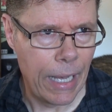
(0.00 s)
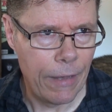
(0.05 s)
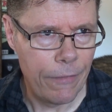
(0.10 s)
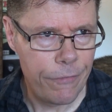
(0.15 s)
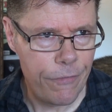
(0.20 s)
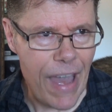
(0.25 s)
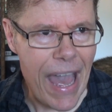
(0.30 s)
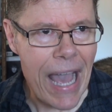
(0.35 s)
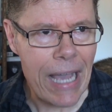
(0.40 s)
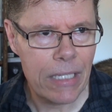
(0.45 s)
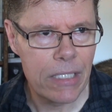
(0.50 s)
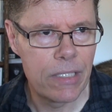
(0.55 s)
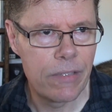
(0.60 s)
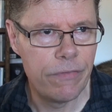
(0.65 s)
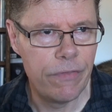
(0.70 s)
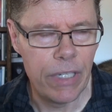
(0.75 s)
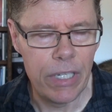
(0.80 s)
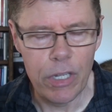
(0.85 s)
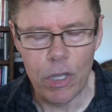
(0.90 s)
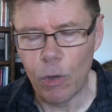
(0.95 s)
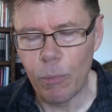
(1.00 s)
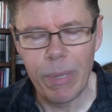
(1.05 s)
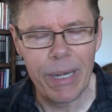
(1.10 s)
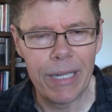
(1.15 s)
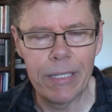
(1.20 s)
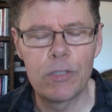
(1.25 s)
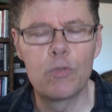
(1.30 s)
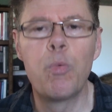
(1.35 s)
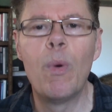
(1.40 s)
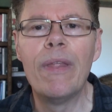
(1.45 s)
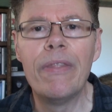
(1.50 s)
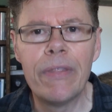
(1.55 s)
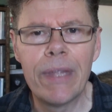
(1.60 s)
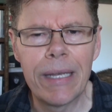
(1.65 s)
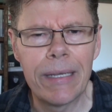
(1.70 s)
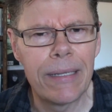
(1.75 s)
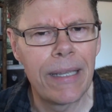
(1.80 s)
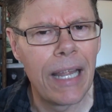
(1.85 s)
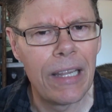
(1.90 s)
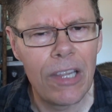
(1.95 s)
facts video, but it's one
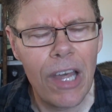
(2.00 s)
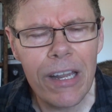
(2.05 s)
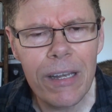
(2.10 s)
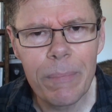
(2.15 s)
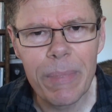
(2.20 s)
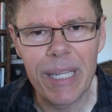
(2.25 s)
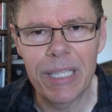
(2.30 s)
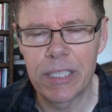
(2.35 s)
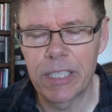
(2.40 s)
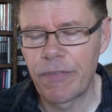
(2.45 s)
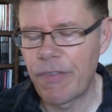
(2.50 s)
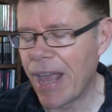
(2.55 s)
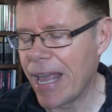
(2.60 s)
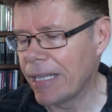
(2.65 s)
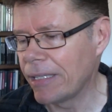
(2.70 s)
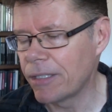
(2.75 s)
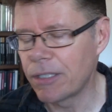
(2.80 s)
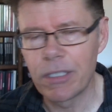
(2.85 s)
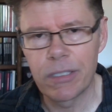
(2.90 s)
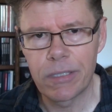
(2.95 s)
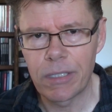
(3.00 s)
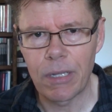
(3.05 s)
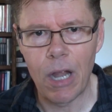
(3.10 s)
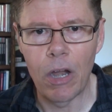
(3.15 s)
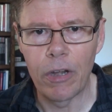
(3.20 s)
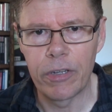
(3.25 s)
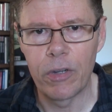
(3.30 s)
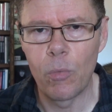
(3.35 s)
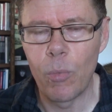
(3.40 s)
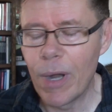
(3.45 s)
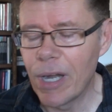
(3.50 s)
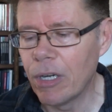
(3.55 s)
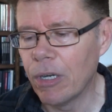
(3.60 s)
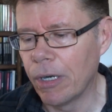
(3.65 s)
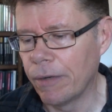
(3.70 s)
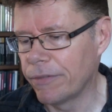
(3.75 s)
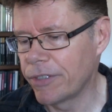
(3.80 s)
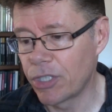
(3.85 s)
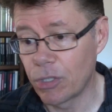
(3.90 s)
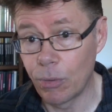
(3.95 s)
that a lot of Beatles fans aren't aware
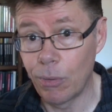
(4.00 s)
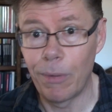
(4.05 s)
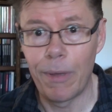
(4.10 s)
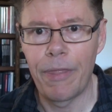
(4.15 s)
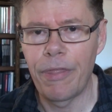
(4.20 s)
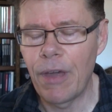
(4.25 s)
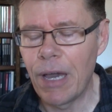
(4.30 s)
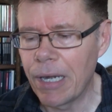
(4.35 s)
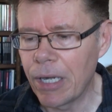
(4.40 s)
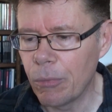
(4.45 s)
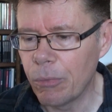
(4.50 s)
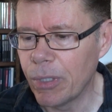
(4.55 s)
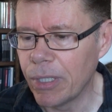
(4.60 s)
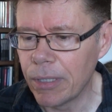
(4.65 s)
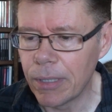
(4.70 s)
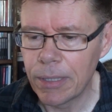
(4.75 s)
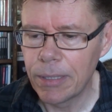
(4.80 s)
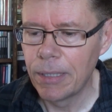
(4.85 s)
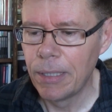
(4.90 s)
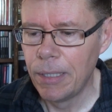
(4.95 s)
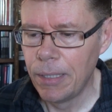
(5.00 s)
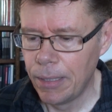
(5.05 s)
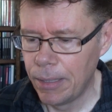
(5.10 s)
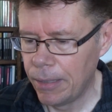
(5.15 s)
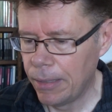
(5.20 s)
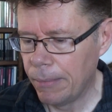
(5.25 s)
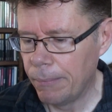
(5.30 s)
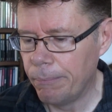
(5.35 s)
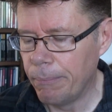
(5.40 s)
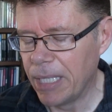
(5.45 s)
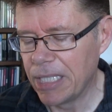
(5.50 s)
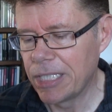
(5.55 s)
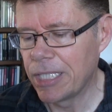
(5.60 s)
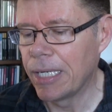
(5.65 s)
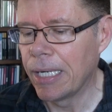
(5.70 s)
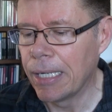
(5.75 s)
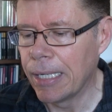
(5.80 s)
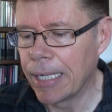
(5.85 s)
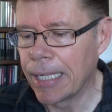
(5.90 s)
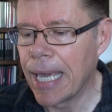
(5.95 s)
of, so I thought I would
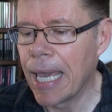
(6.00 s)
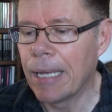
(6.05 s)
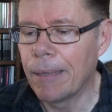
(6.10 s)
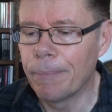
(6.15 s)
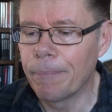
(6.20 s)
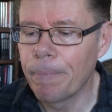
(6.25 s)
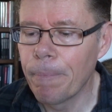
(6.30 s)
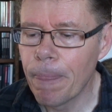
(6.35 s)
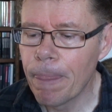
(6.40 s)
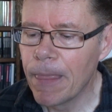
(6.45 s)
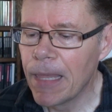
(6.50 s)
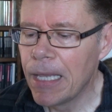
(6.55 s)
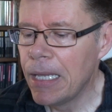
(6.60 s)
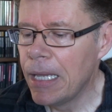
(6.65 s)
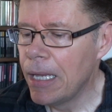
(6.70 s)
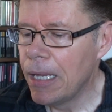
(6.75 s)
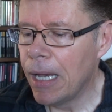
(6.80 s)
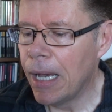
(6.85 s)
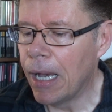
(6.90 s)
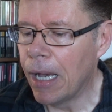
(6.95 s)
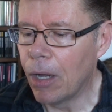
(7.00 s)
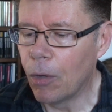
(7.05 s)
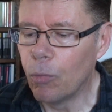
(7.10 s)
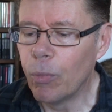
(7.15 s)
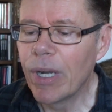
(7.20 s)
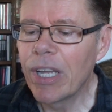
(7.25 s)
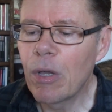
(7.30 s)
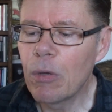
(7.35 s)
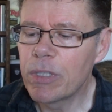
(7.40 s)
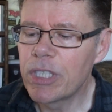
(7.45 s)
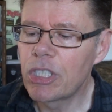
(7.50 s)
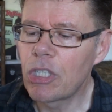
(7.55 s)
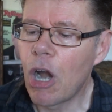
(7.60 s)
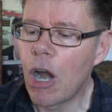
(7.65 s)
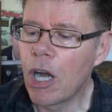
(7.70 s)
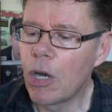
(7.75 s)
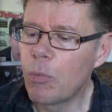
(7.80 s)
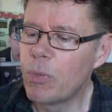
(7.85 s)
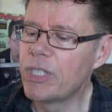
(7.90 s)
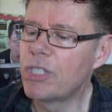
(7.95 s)
mention it again. Ringo
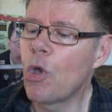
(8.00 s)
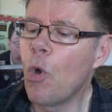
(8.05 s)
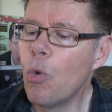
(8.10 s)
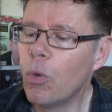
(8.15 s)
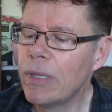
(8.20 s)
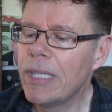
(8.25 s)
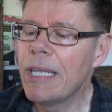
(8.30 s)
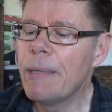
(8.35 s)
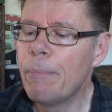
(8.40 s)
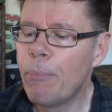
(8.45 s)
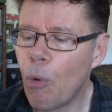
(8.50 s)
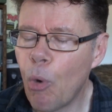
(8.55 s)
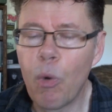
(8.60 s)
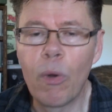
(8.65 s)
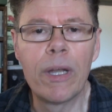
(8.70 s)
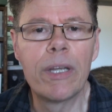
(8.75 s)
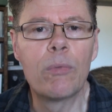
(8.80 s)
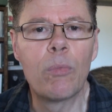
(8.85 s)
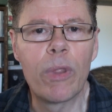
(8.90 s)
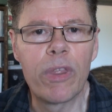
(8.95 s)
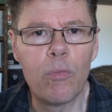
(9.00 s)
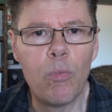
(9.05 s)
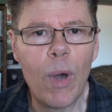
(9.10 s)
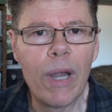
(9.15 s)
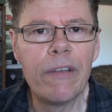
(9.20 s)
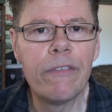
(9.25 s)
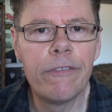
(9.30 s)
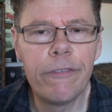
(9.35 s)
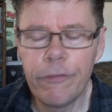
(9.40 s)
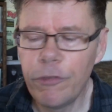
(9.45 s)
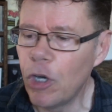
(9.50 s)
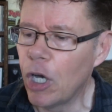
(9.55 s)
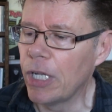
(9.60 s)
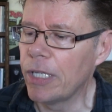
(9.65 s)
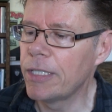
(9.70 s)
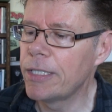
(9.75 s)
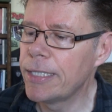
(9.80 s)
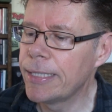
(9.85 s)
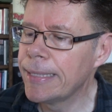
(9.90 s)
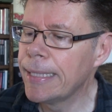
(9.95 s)
Starr was only born with one
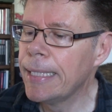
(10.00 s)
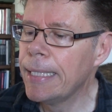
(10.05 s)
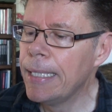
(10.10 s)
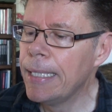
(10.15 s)
foot,